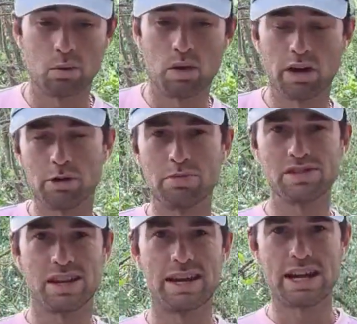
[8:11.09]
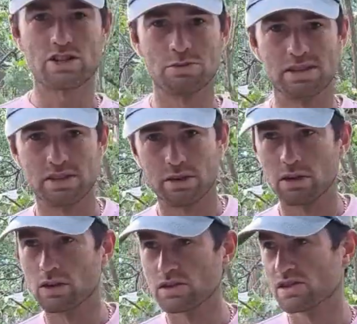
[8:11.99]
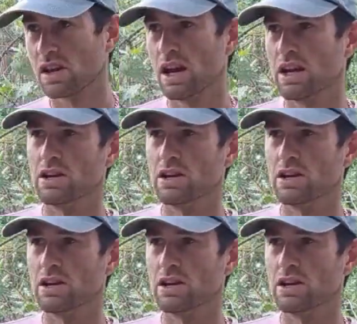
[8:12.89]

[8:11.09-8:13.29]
from 100% natural materials.